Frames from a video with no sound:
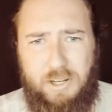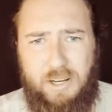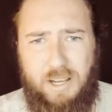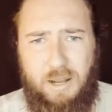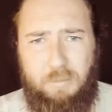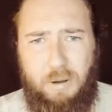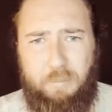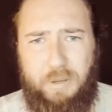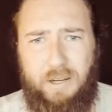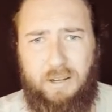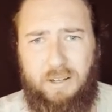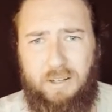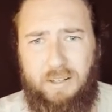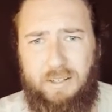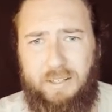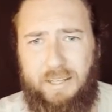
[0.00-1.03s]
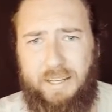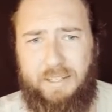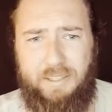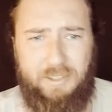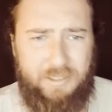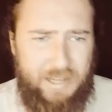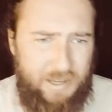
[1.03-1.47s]
you come up here
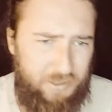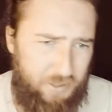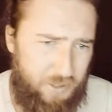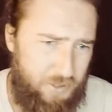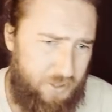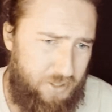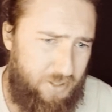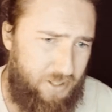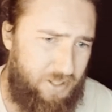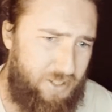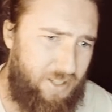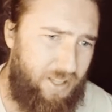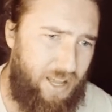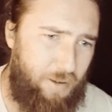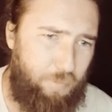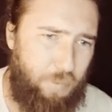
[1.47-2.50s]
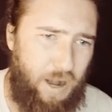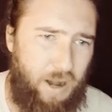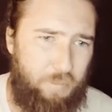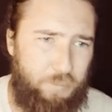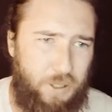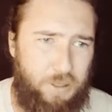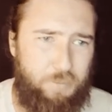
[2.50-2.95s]
into your downloads. There's a lot of
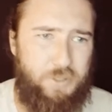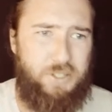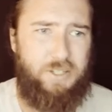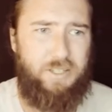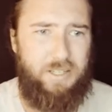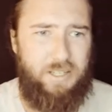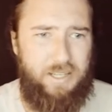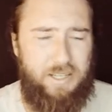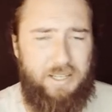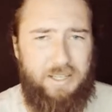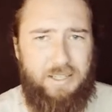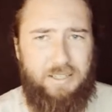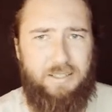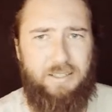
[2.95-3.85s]
pop-ups. You